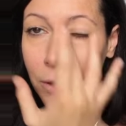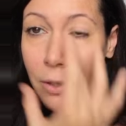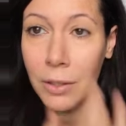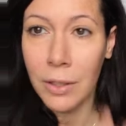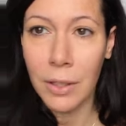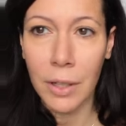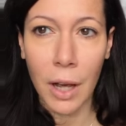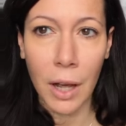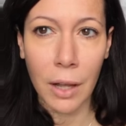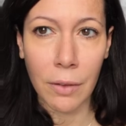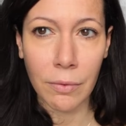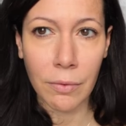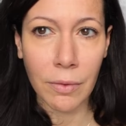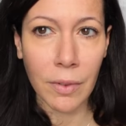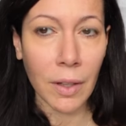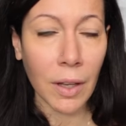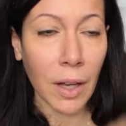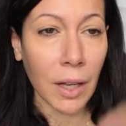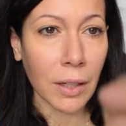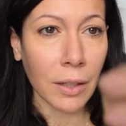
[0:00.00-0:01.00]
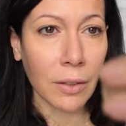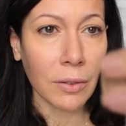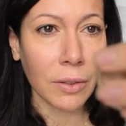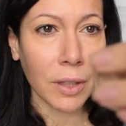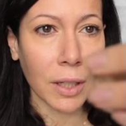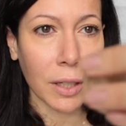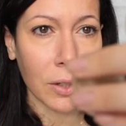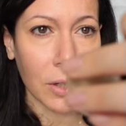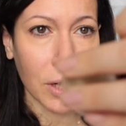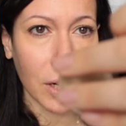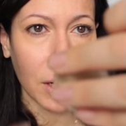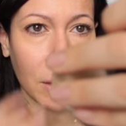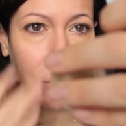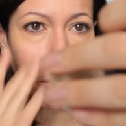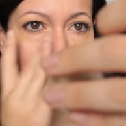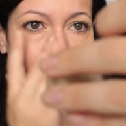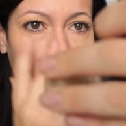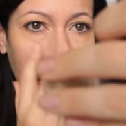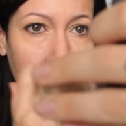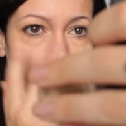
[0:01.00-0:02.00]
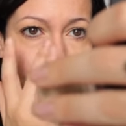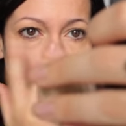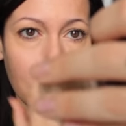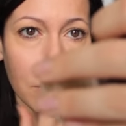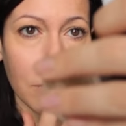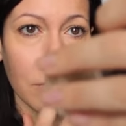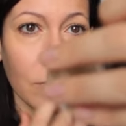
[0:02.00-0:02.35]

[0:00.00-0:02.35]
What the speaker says: See, I don't like shading my nose.